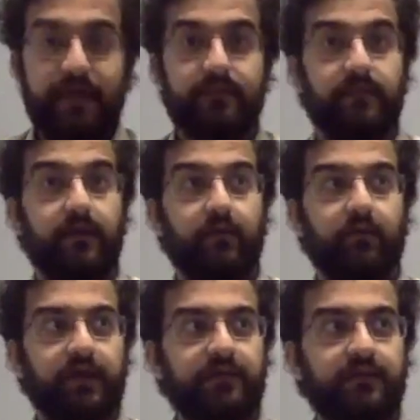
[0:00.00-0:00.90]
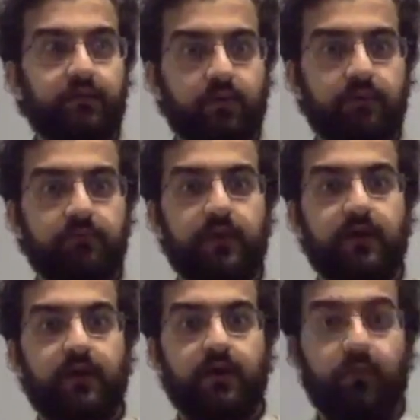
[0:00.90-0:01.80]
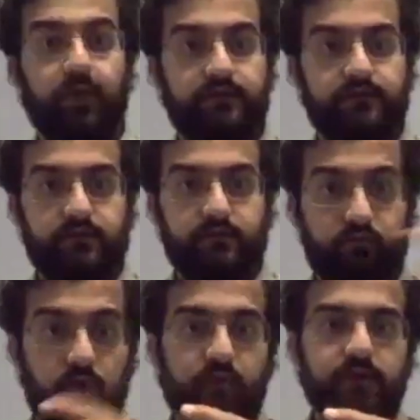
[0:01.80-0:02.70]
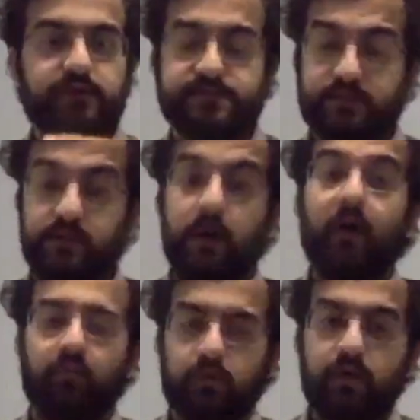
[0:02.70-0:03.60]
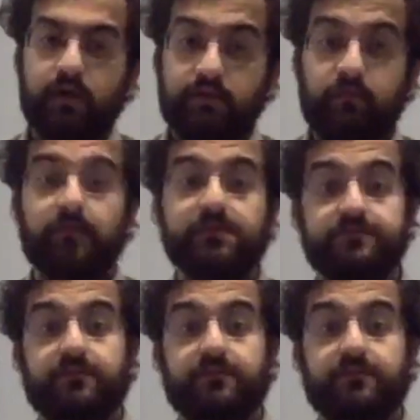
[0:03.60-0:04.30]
And when the worm went forward, he said, "Oh, the worm is